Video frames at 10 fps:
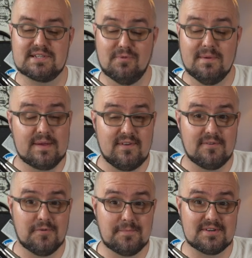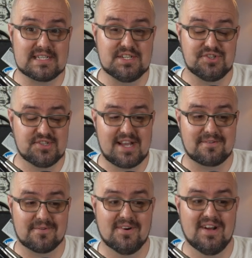and one of my favorite root beers in
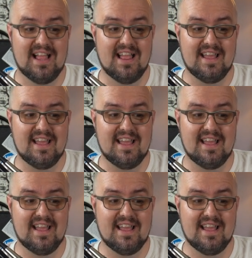general